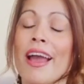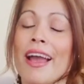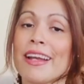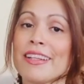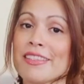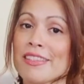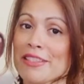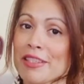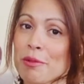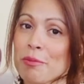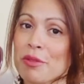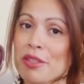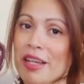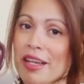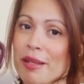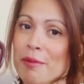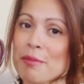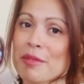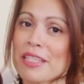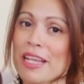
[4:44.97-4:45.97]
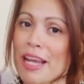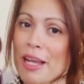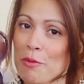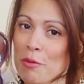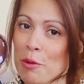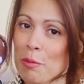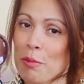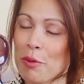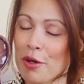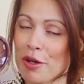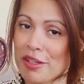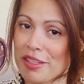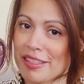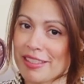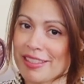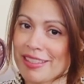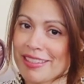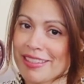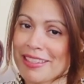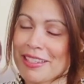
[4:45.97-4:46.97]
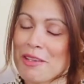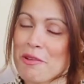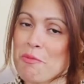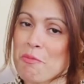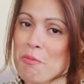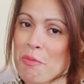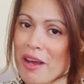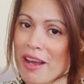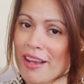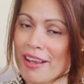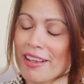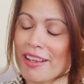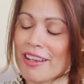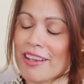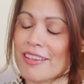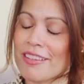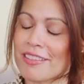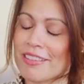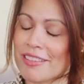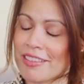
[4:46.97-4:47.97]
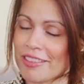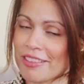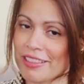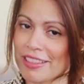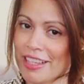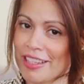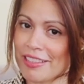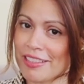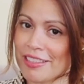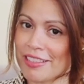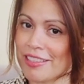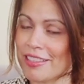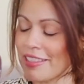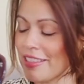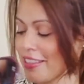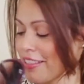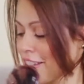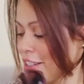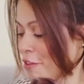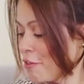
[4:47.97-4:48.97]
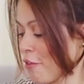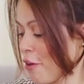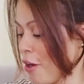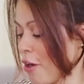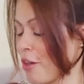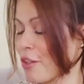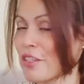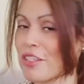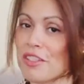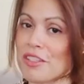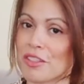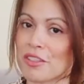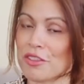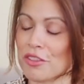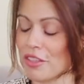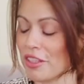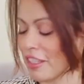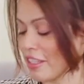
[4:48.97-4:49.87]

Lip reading: And sometimes I will put my sunglasses instead of all these other